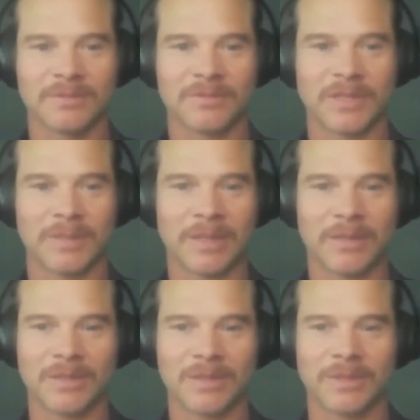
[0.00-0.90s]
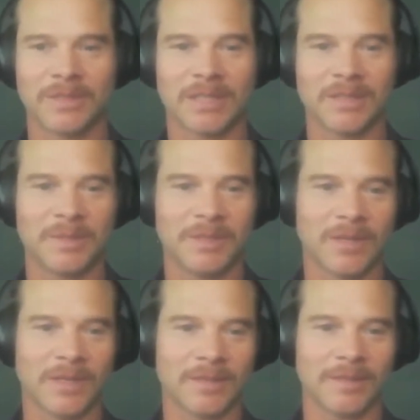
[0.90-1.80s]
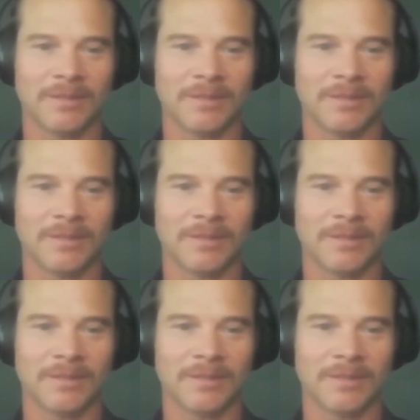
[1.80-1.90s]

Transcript: for anybody who wants to reach out to me directly.